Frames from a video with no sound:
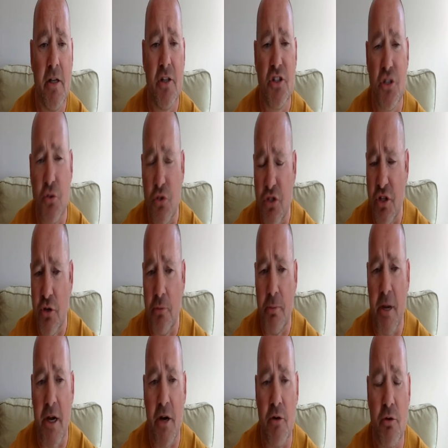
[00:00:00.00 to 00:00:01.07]
She was a single
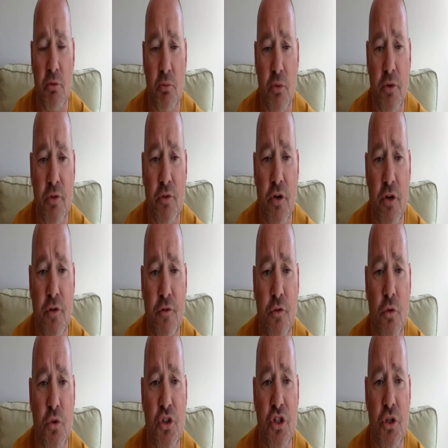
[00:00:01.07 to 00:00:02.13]
parent with
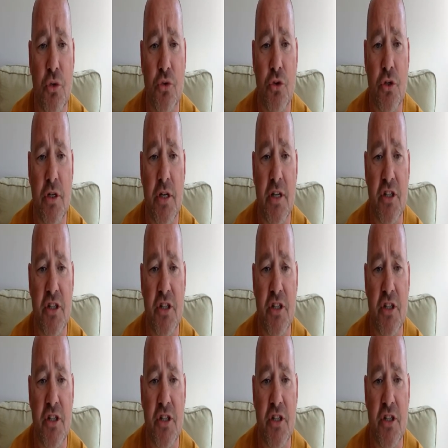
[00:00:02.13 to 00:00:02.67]
four children,